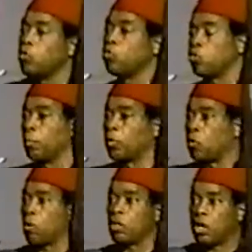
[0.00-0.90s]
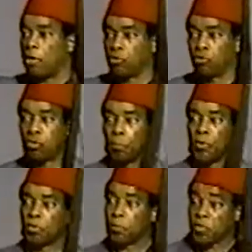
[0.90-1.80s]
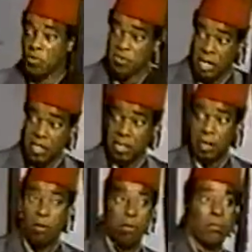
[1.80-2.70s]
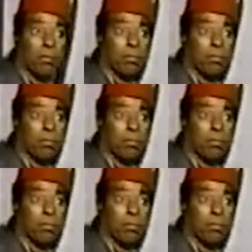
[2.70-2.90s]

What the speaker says: when you should be talking constitutional principles and stay there.